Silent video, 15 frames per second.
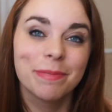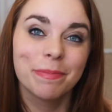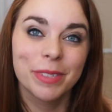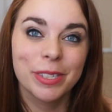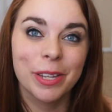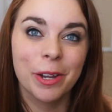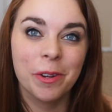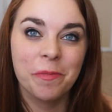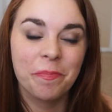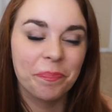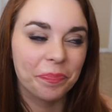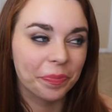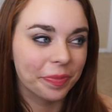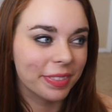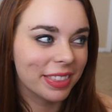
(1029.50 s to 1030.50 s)
So
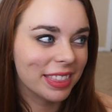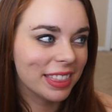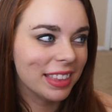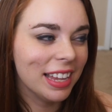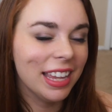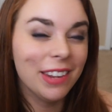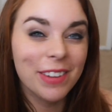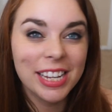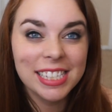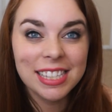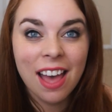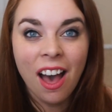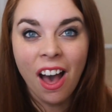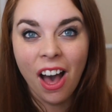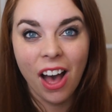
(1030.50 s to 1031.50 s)
anyways,
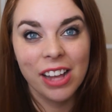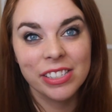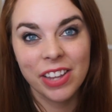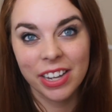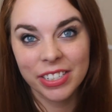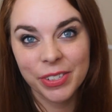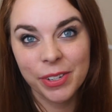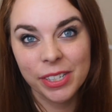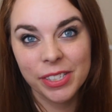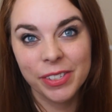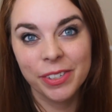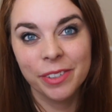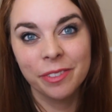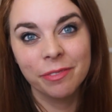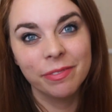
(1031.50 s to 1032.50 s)
I'll talk to you all
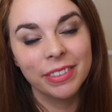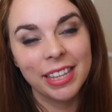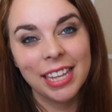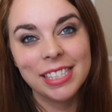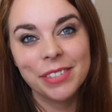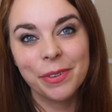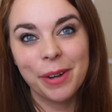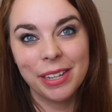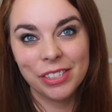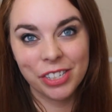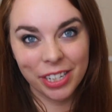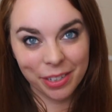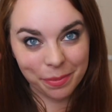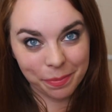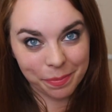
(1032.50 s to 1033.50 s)
soon. Thanks for
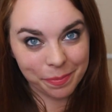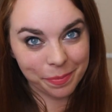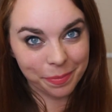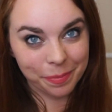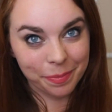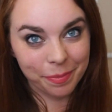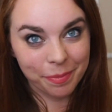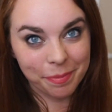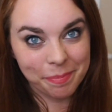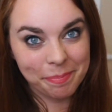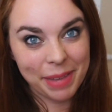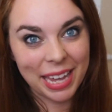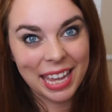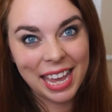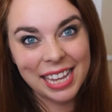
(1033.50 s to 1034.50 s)
watching.
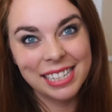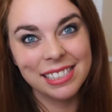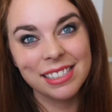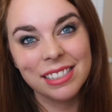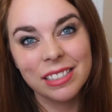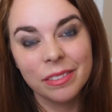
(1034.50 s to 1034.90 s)
Bye guys.